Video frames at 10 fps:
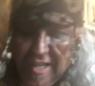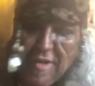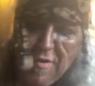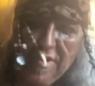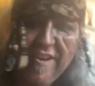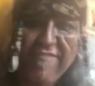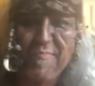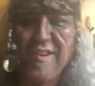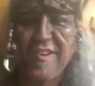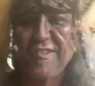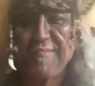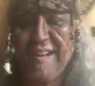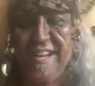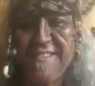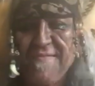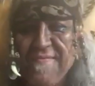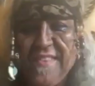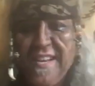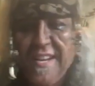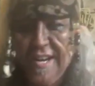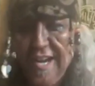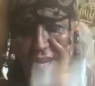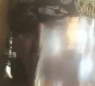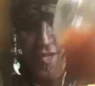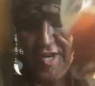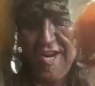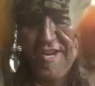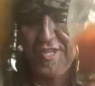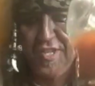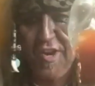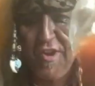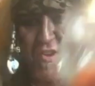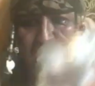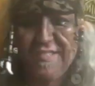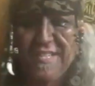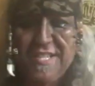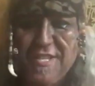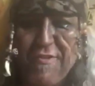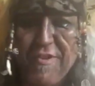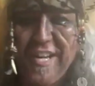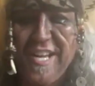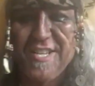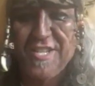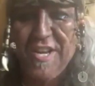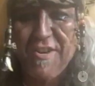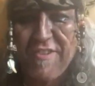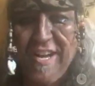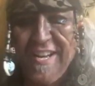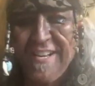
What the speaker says: enough, my good man. And cheers to you. Let's do it again soon, eh?